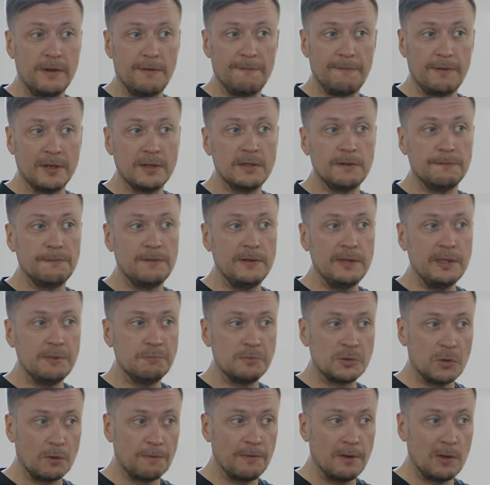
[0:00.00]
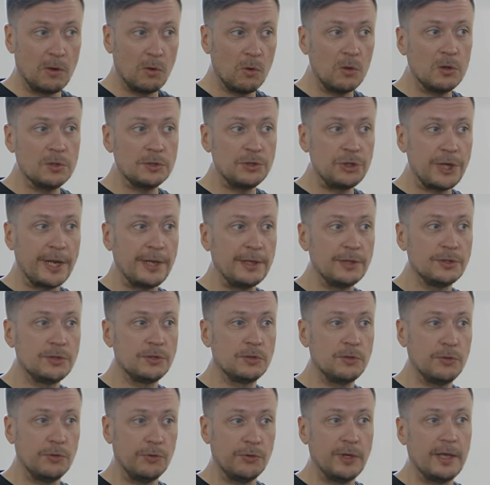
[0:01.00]
effectively sort of a local
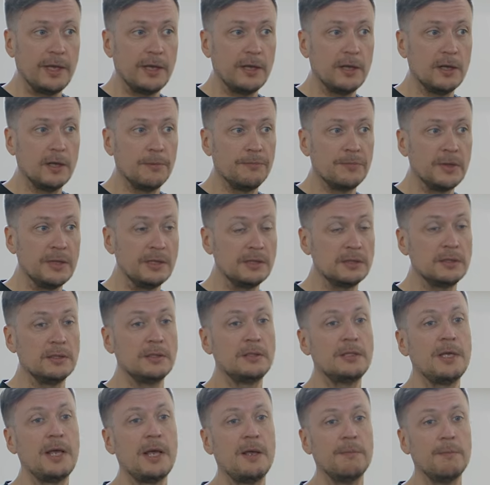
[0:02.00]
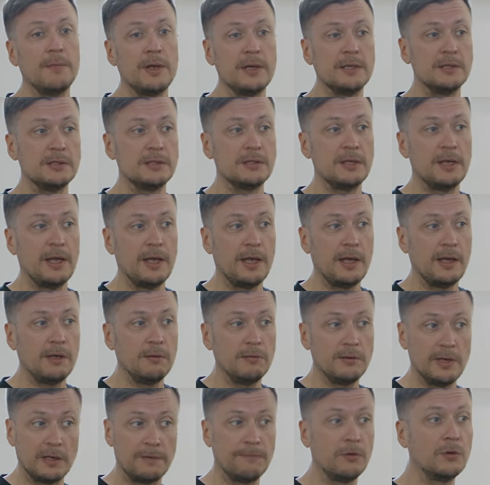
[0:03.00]
change to your data is the same as a
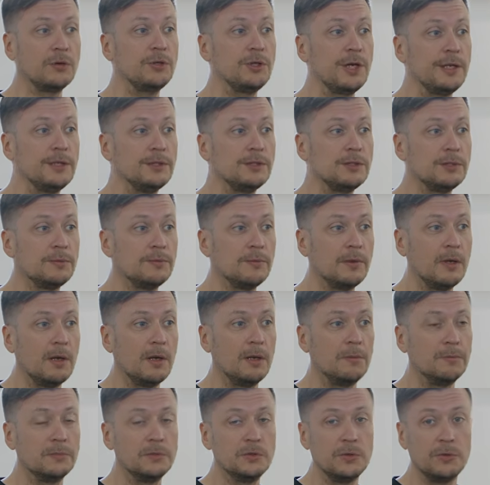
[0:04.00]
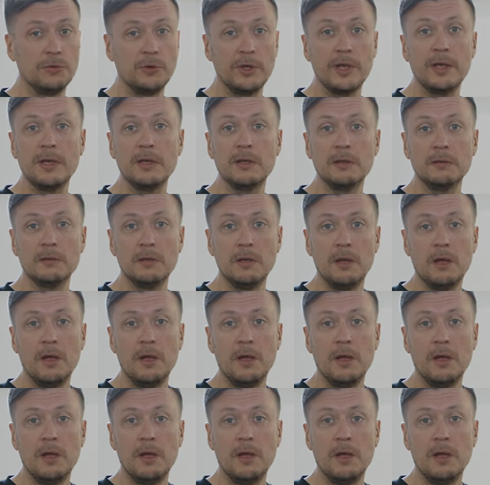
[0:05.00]
network change to your data.